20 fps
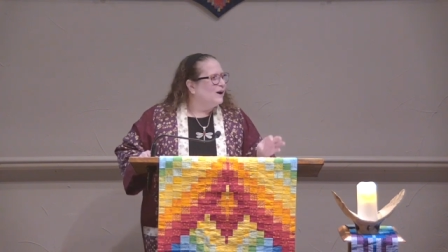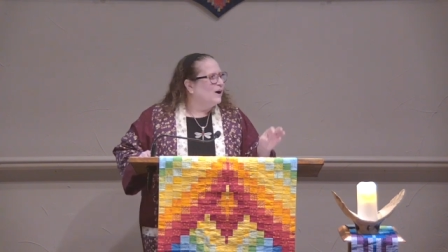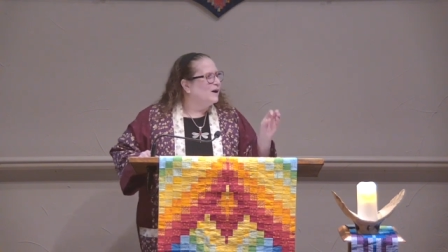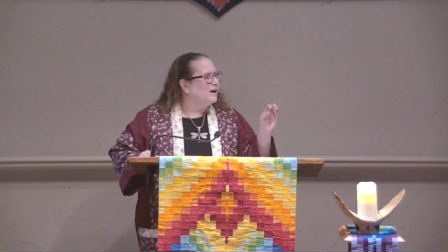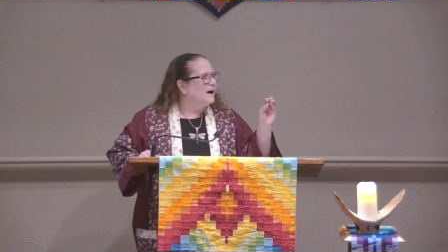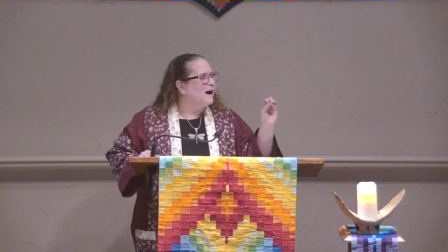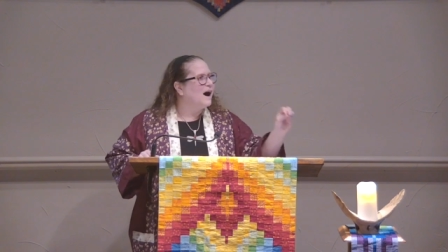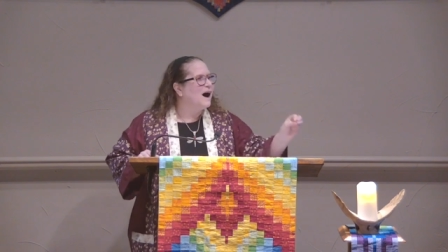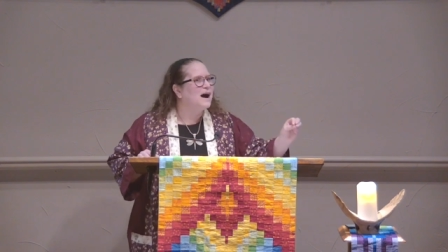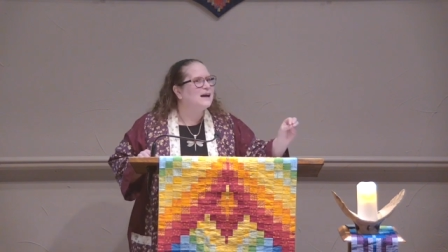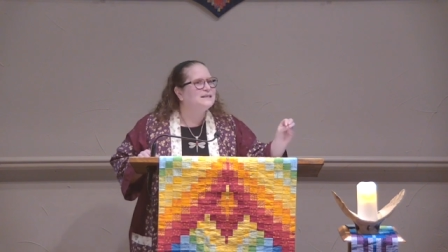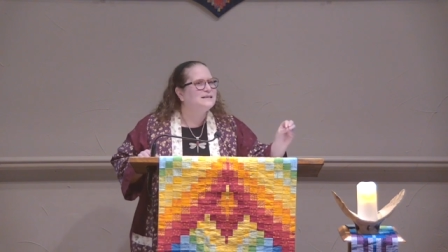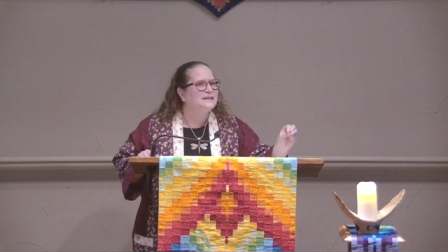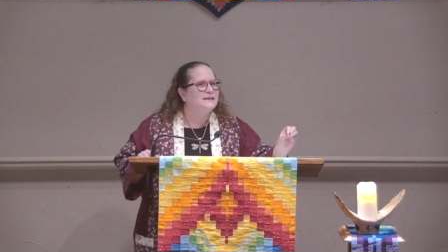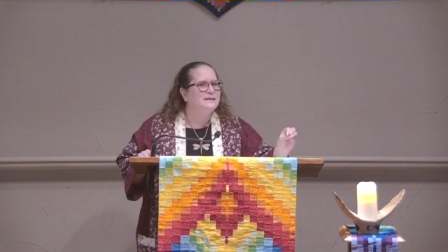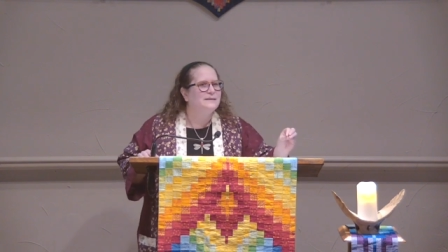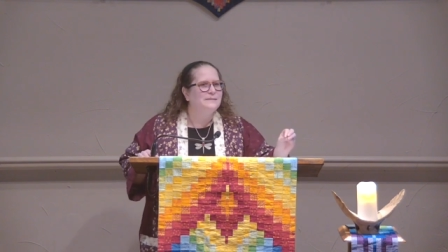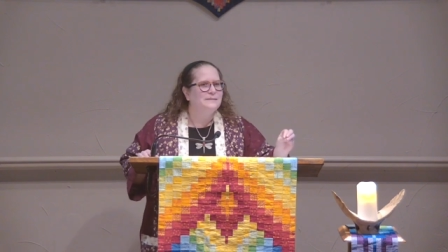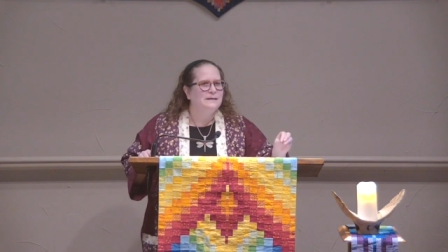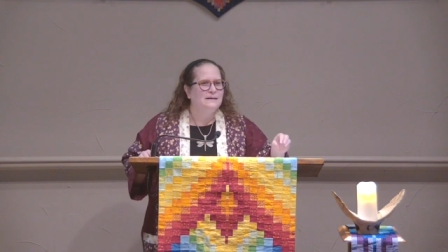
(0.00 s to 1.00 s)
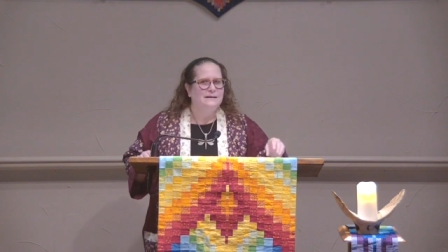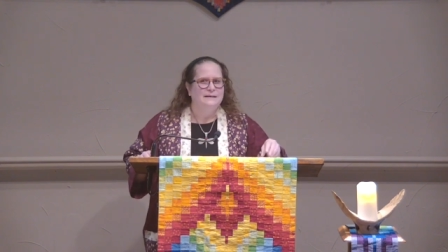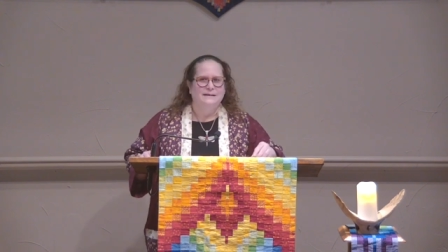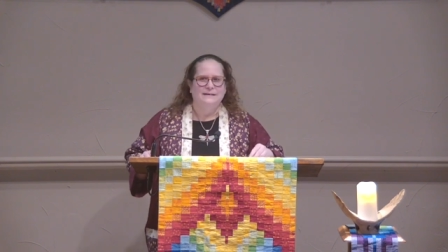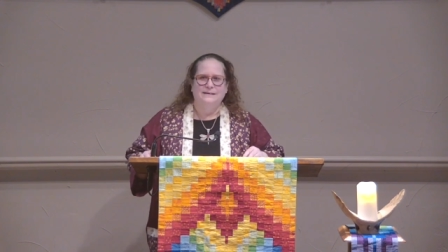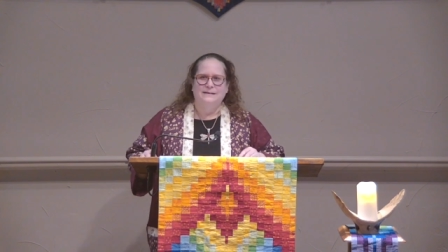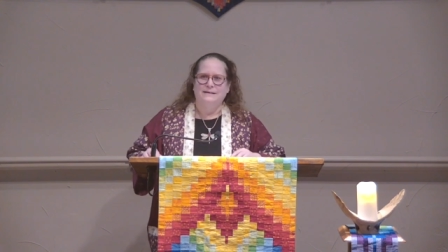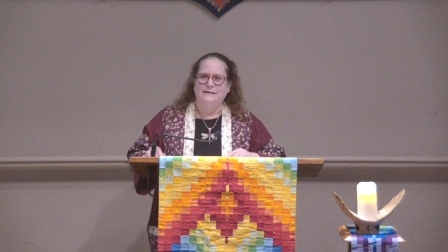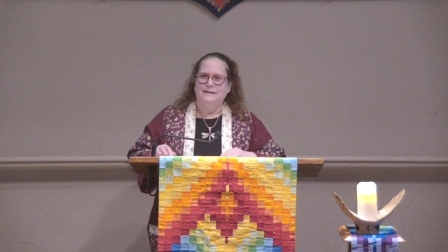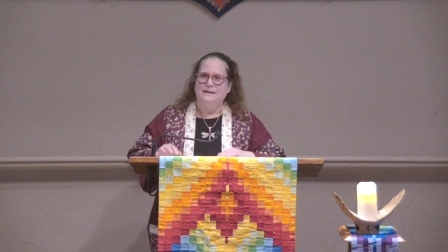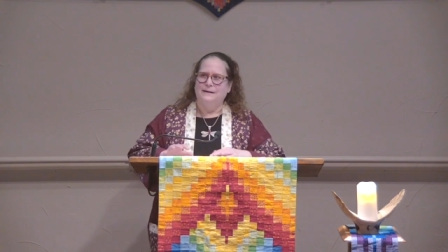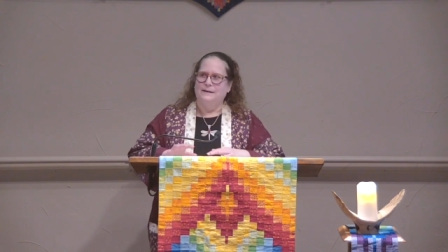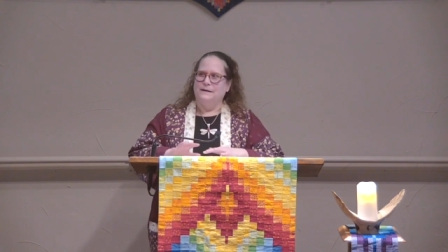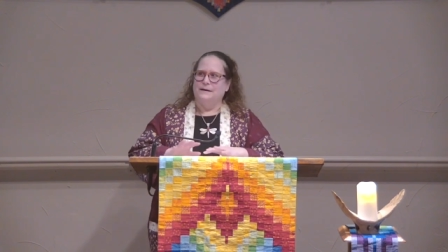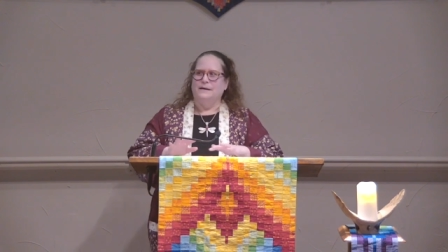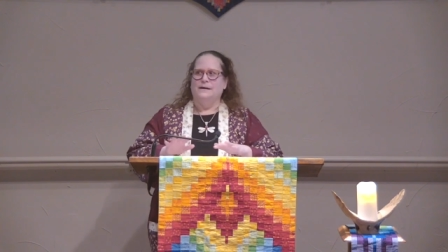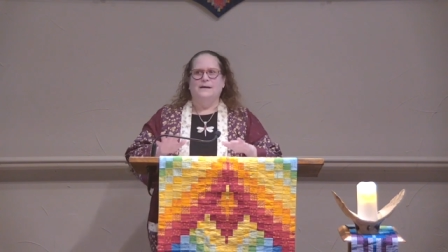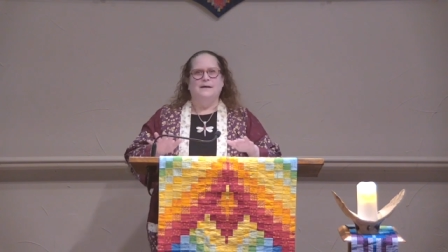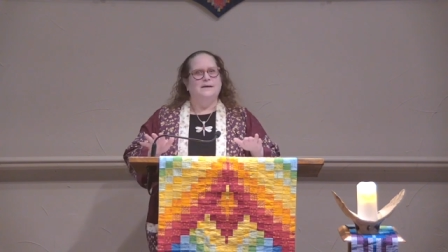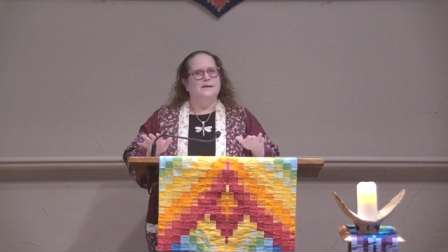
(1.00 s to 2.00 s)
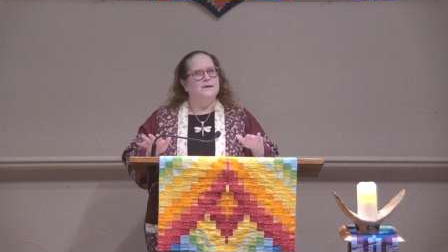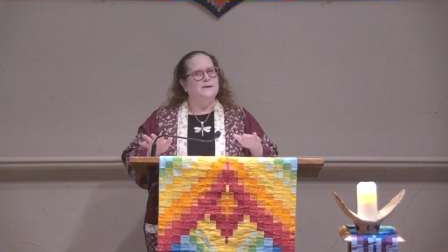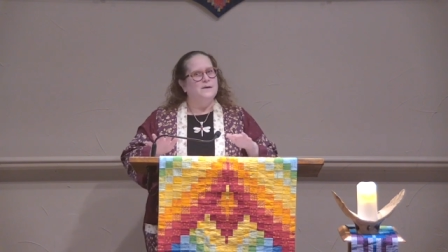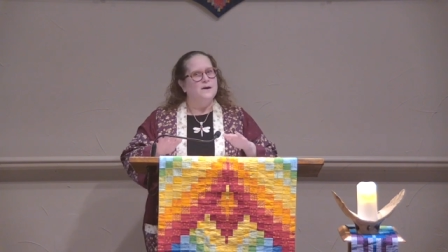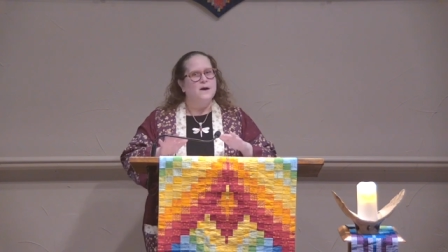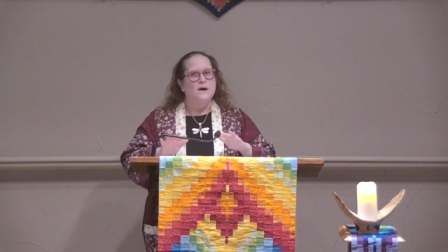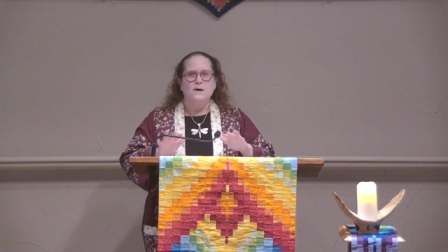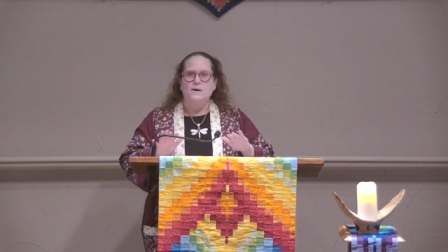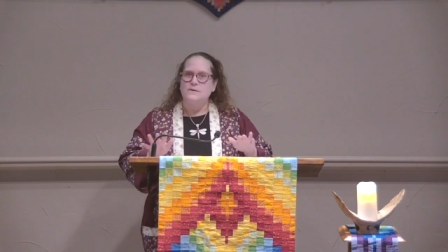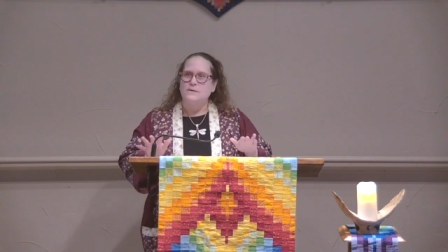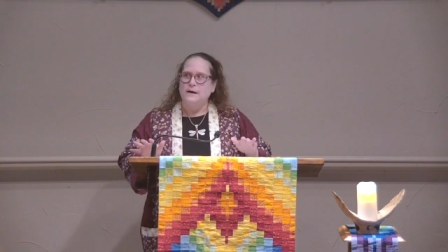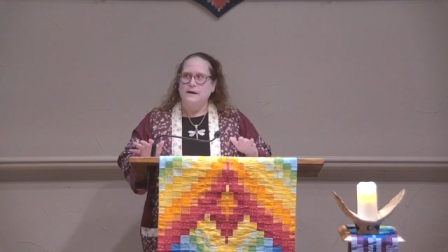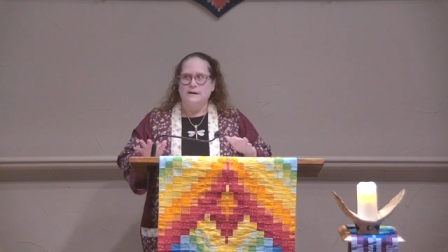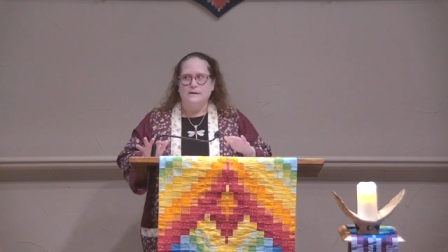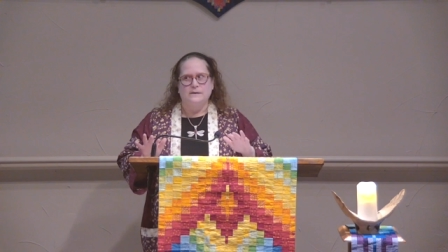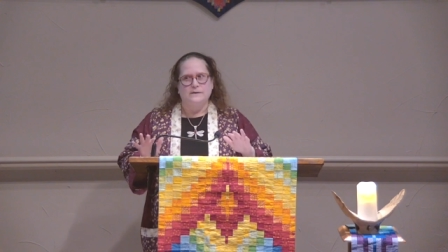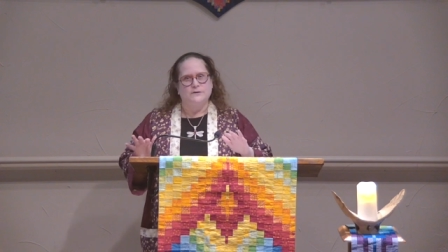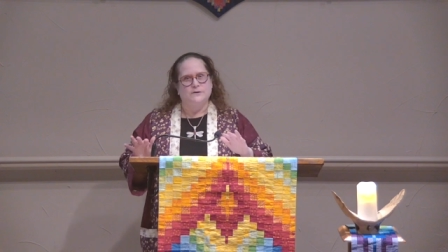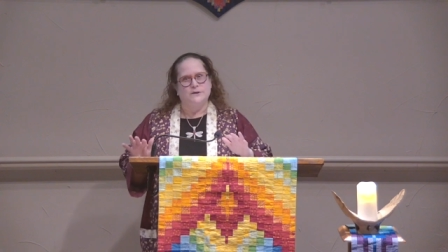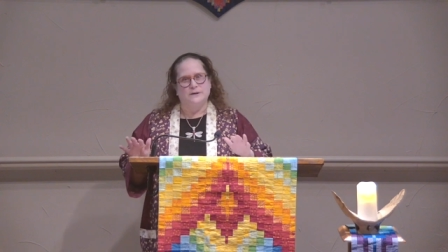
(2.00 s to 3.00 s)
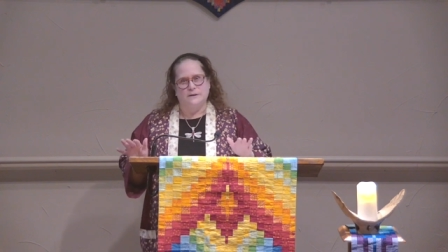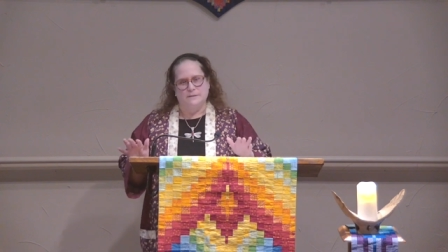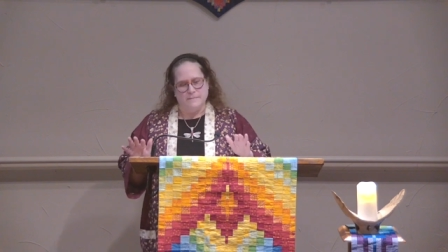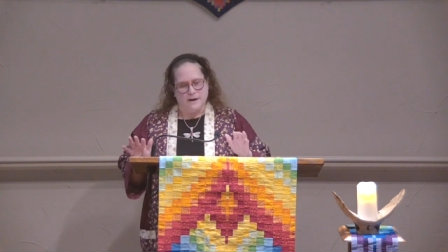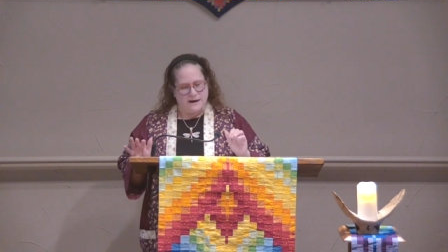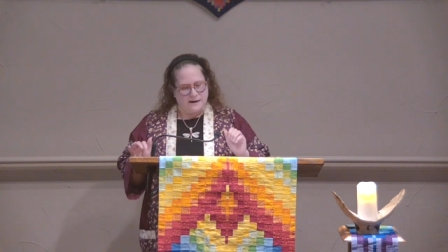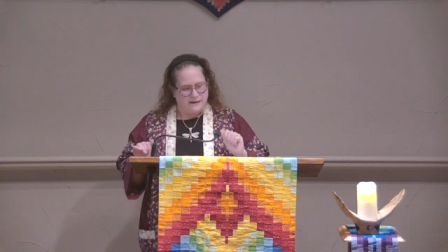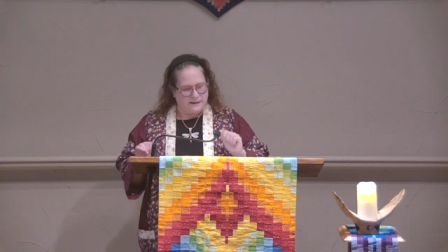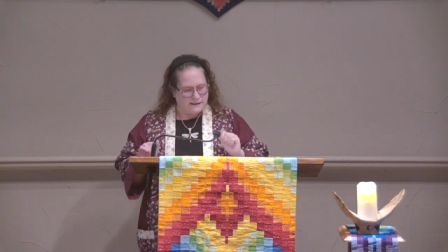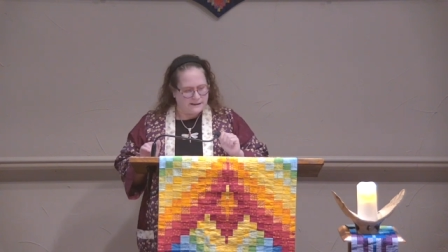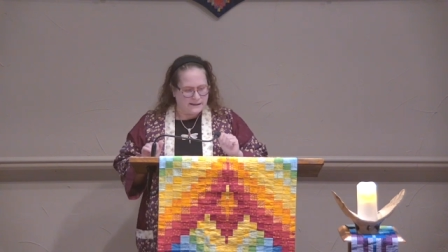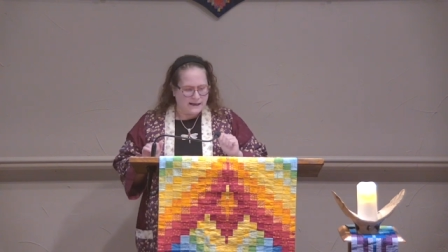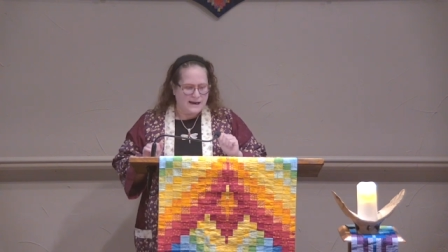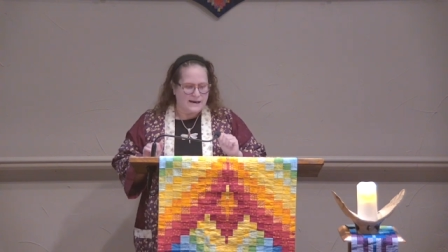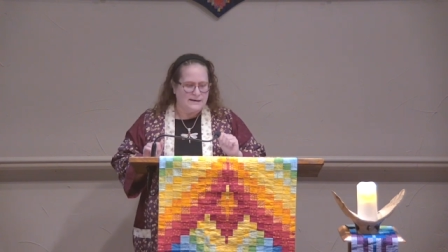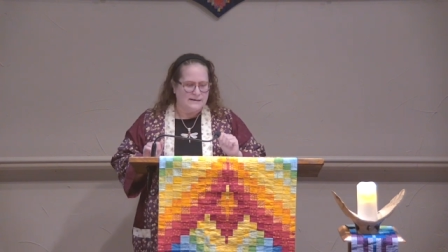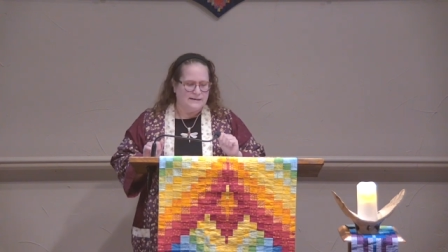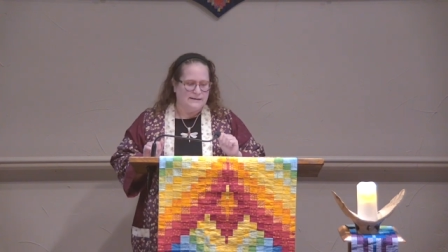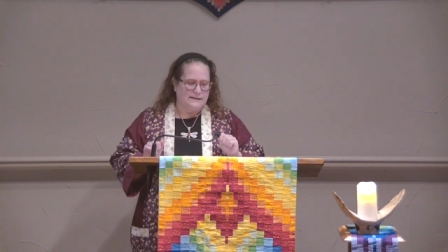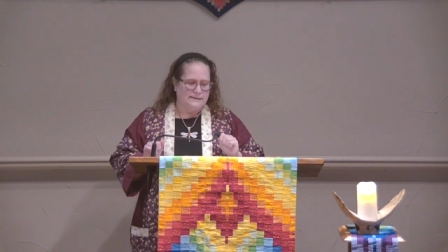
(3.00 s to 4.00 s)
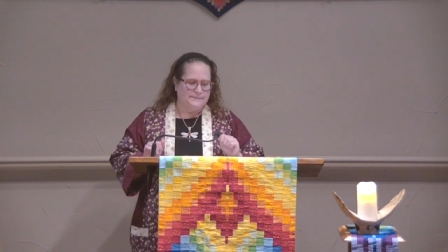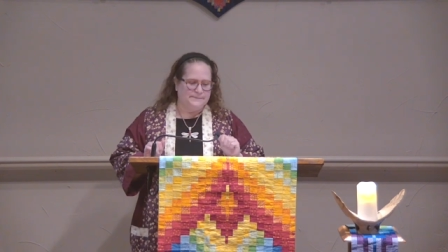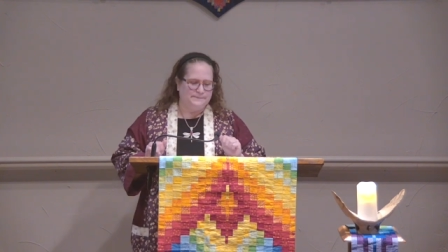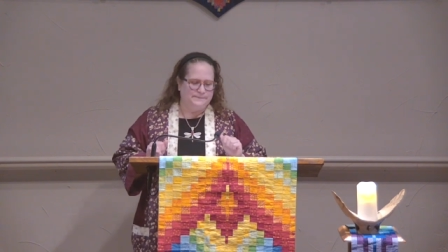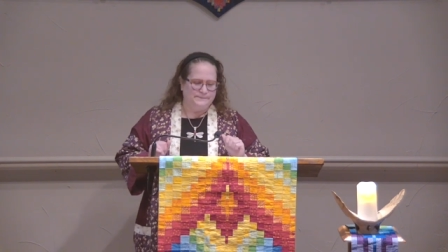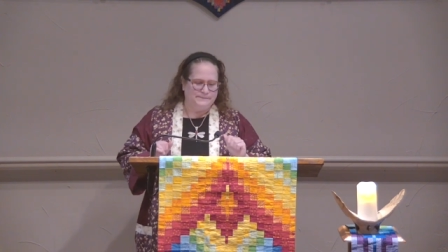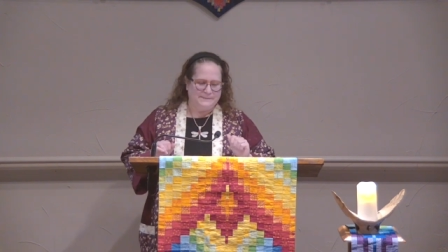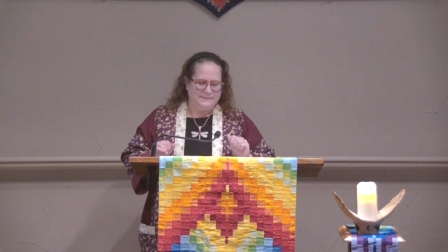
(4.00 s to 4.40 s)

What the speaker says: Her aunt, no Arrow shirt man in sight,